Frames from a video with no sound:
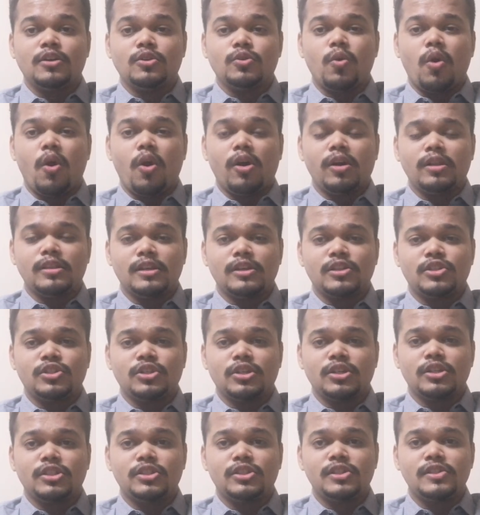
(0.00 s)
to all the
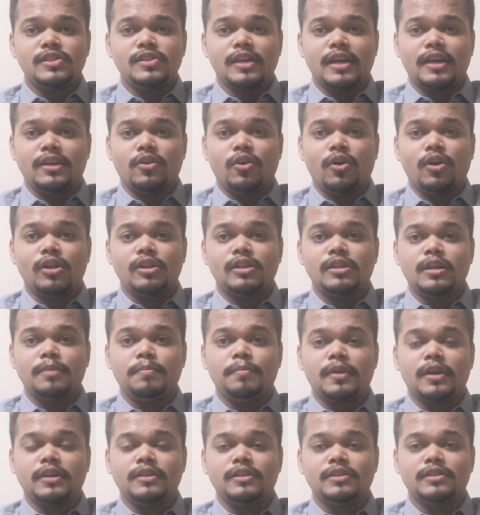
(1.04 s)
churches and all the
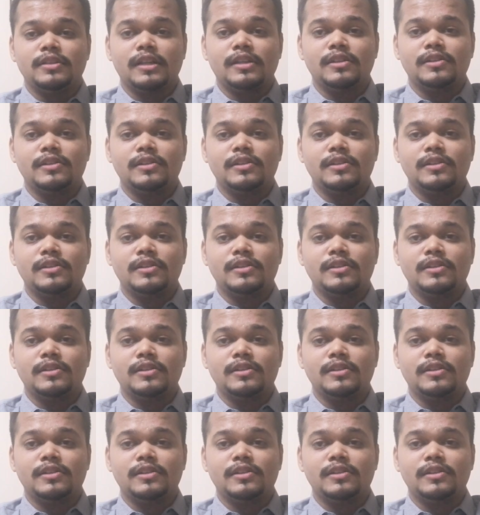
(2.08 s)
brothers